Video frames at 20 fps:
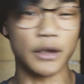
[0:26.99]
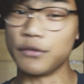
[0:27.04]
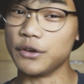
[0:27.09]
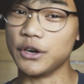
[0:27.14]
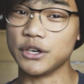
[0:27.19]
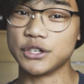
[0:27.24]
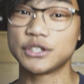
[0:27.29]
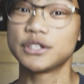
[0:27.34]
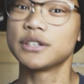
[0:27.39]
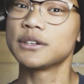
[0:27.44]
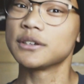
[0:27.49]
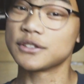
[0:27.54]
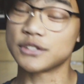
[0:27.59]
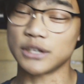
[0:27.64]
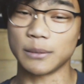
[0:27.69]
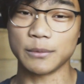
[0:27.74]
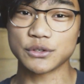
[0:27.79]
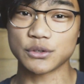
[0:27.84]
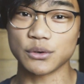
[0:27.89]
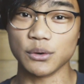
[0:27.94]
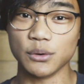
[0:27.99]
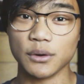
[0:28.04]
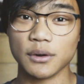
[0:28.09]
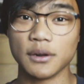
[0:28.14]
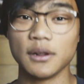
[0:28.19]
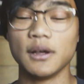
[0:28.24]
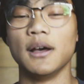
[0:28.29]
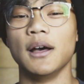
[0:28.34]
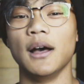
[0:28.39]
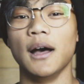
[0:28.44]
I finished summer
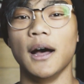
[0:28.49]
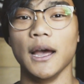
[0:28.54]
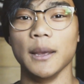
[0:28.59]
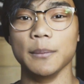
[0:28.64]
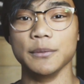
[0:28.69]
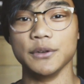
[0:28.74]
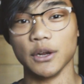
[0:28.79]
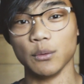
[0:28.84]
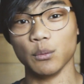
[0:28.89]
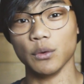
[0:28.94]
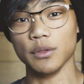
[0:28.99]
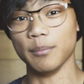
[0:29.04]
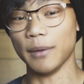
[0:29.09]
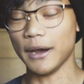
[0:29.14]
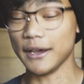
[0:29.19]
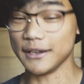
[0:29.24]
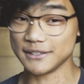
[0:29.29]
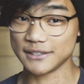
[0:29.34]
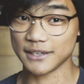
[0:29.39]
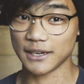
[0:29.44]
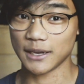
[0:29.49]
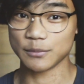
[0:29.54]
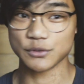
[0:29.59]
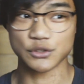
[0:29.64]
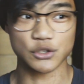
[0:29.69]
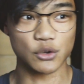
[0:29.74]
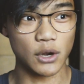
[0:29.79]
school, I'm done with my exams,